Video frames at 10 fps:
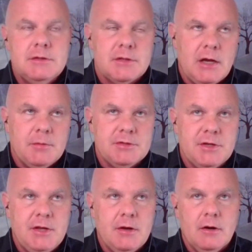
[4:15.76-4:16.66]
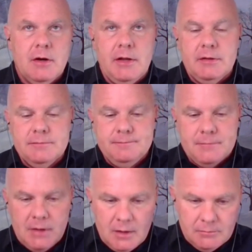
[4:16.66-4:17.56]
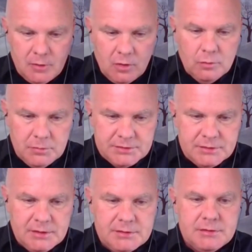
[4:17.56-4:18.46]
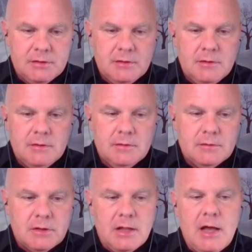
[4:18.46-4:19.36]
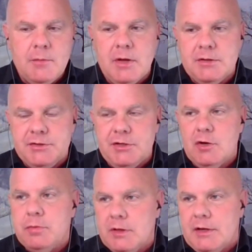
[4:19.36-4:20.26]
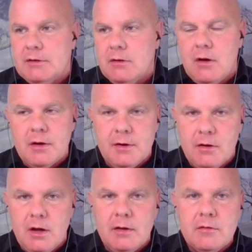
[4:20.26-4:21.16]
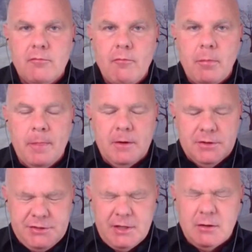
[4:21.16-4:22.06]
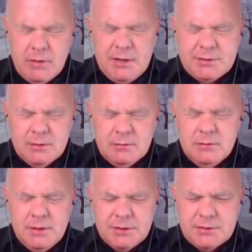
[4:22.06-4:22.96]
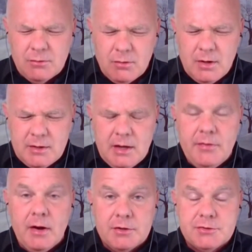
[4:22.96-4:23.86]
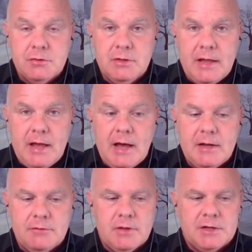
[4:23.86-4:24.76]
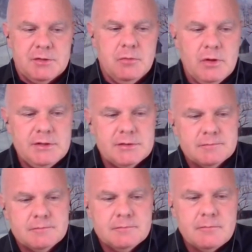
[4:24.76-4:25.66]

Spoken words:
cybersecurity, homelessness, climate, geopolitical, on and on, that are generational, historic, and they're truly at inflection points.